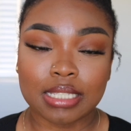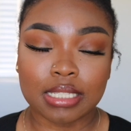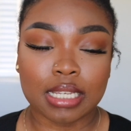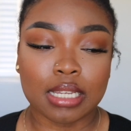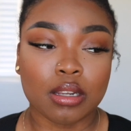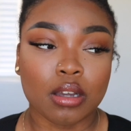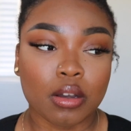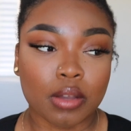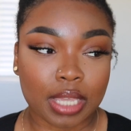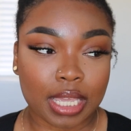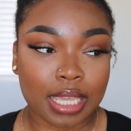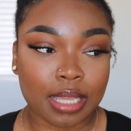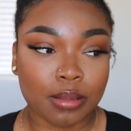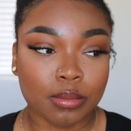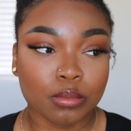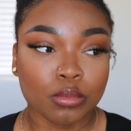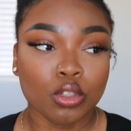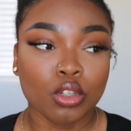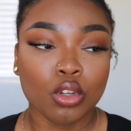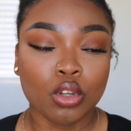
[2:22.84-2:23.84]
said, okay,
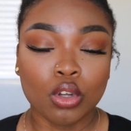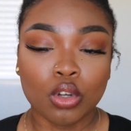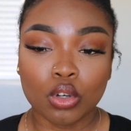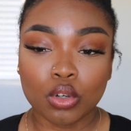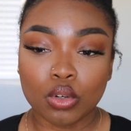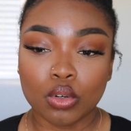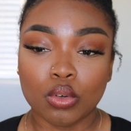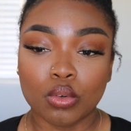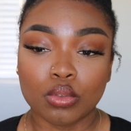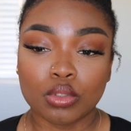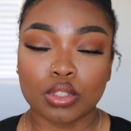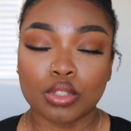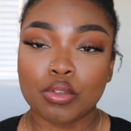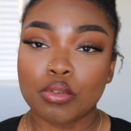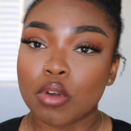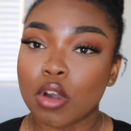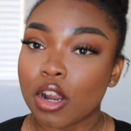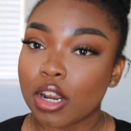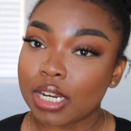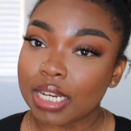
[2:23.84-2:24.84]
cool, so
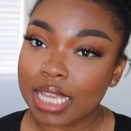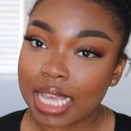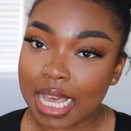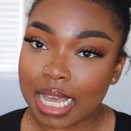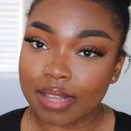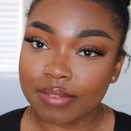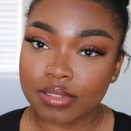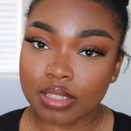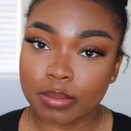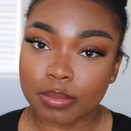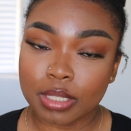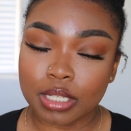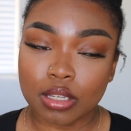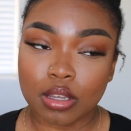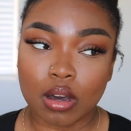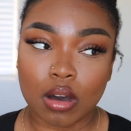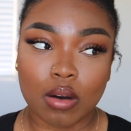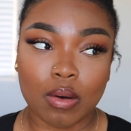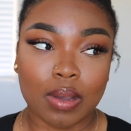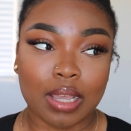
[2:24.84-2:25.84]
you already have something
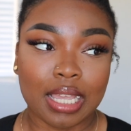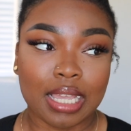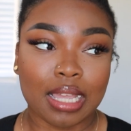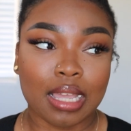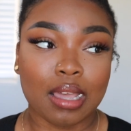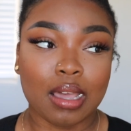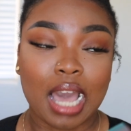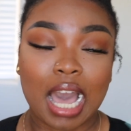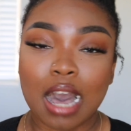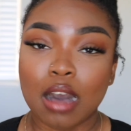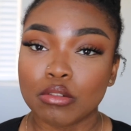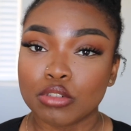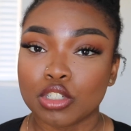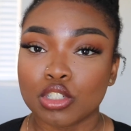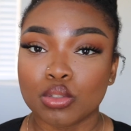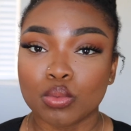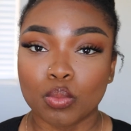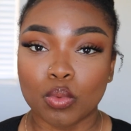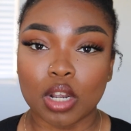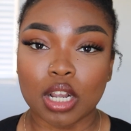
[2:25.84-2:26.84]
going. I'll
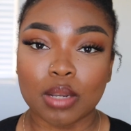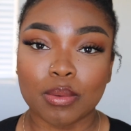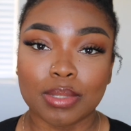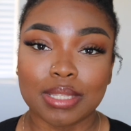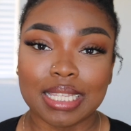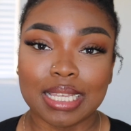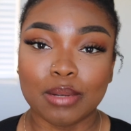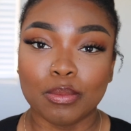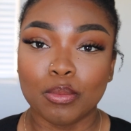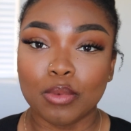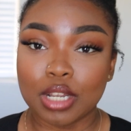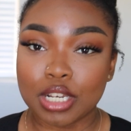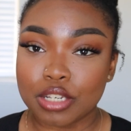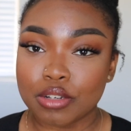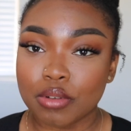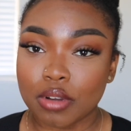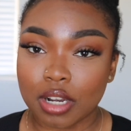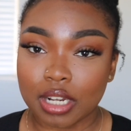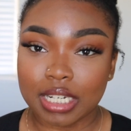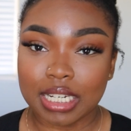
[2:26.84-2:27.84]
just work within what
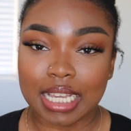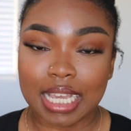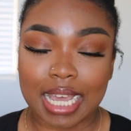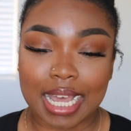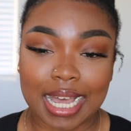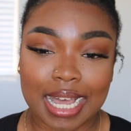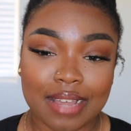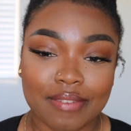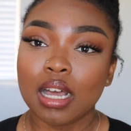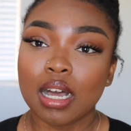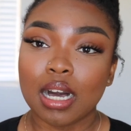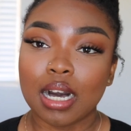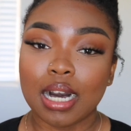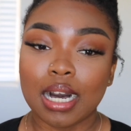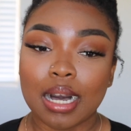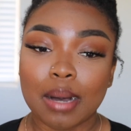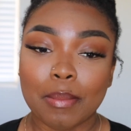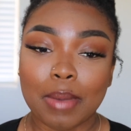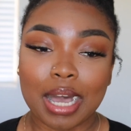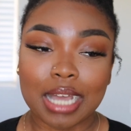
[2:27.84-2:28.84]
you already have.
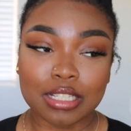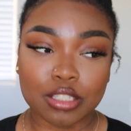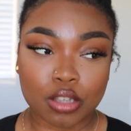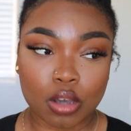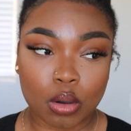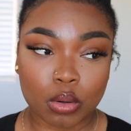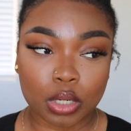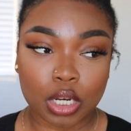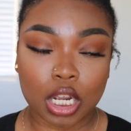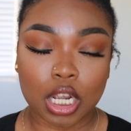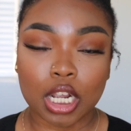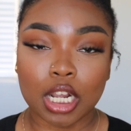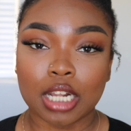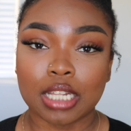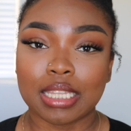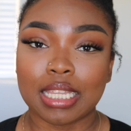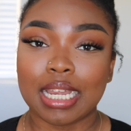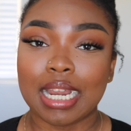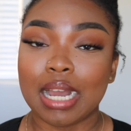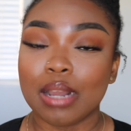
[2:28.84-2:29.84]
I told her
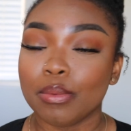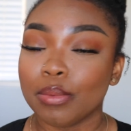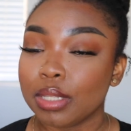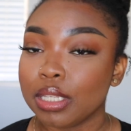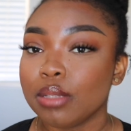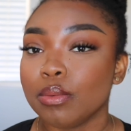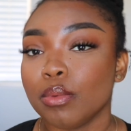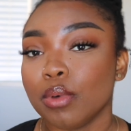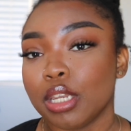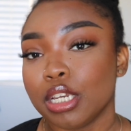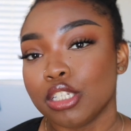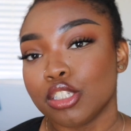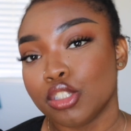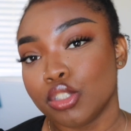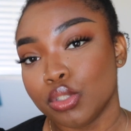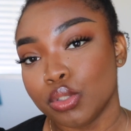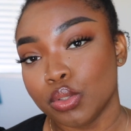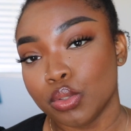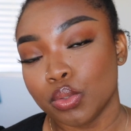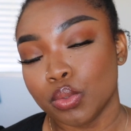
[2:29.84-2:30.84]
that I really wanted
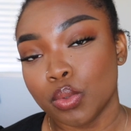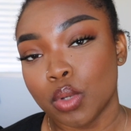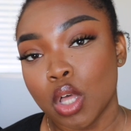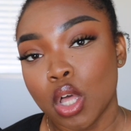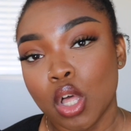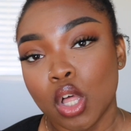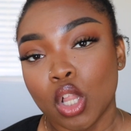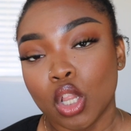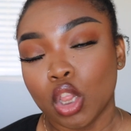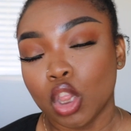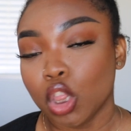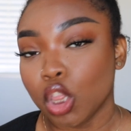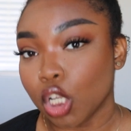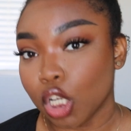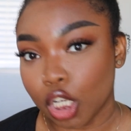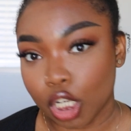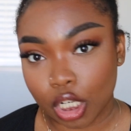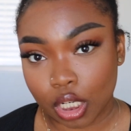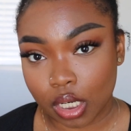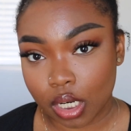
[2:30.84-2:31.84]
to
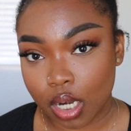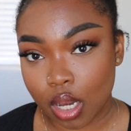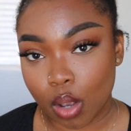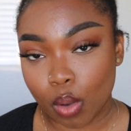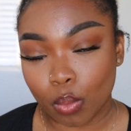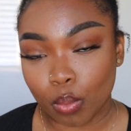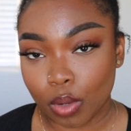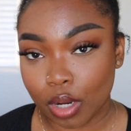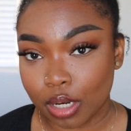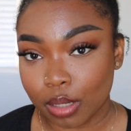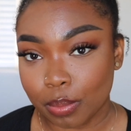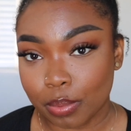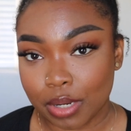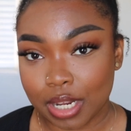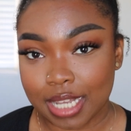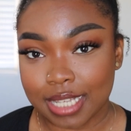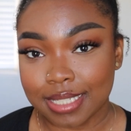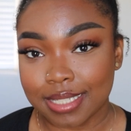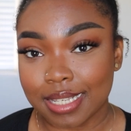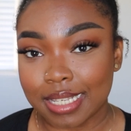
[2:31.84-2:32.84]
learn
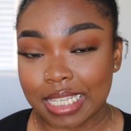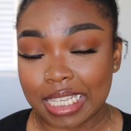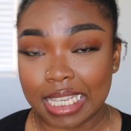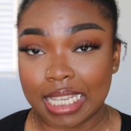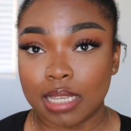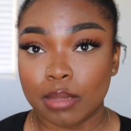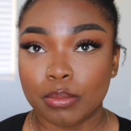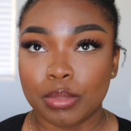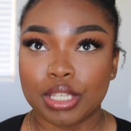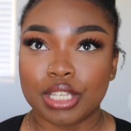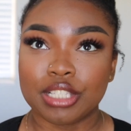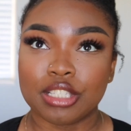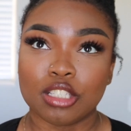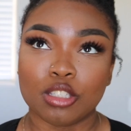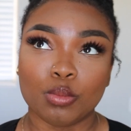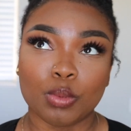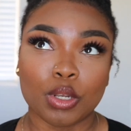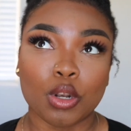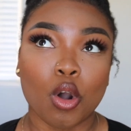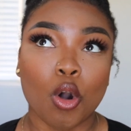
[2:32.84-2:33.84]
WordPress again because
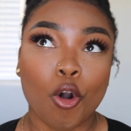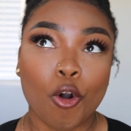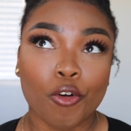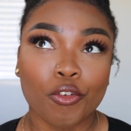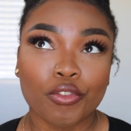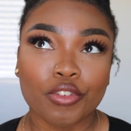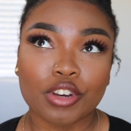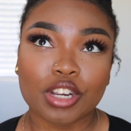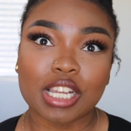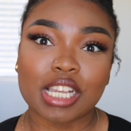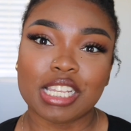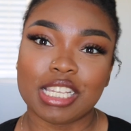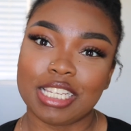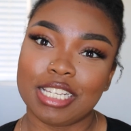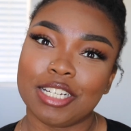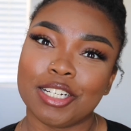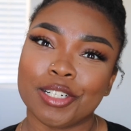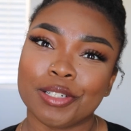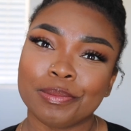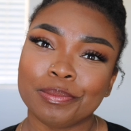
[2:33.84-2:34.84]
it's been over a
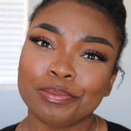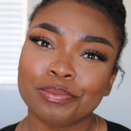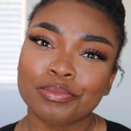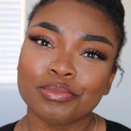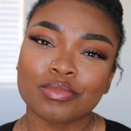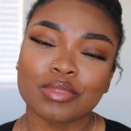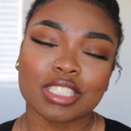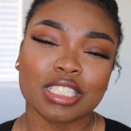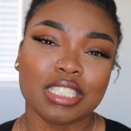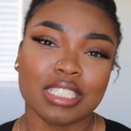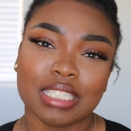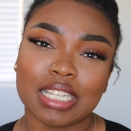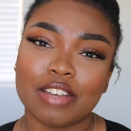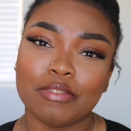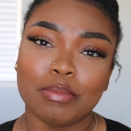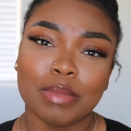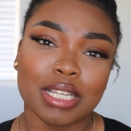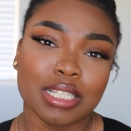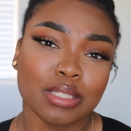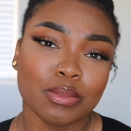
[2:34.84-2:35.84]
year since I
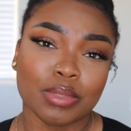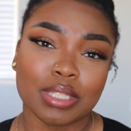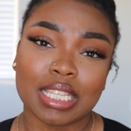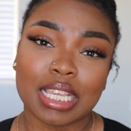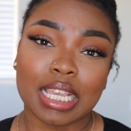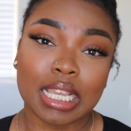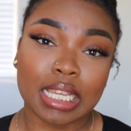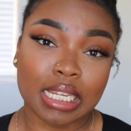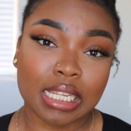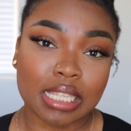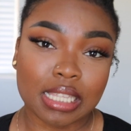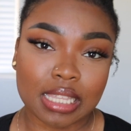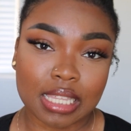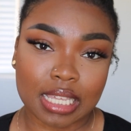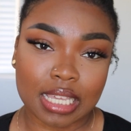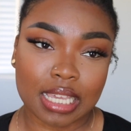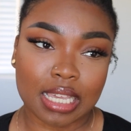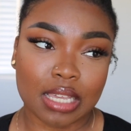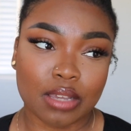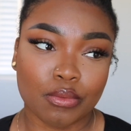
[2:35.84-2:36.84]
messed with
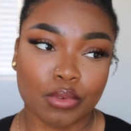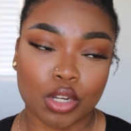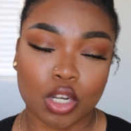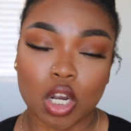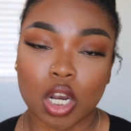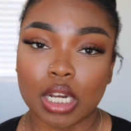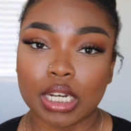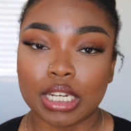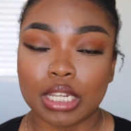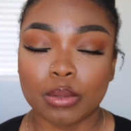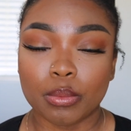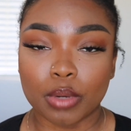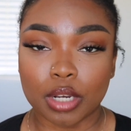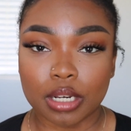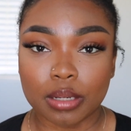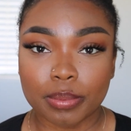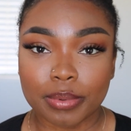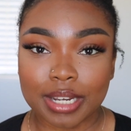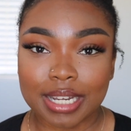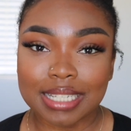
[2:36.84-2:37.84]
anything regarding
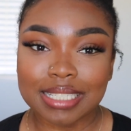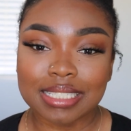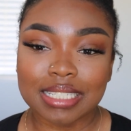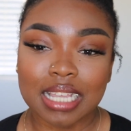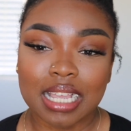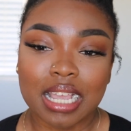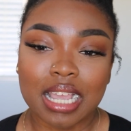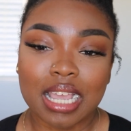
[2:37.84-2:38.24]
WordPress.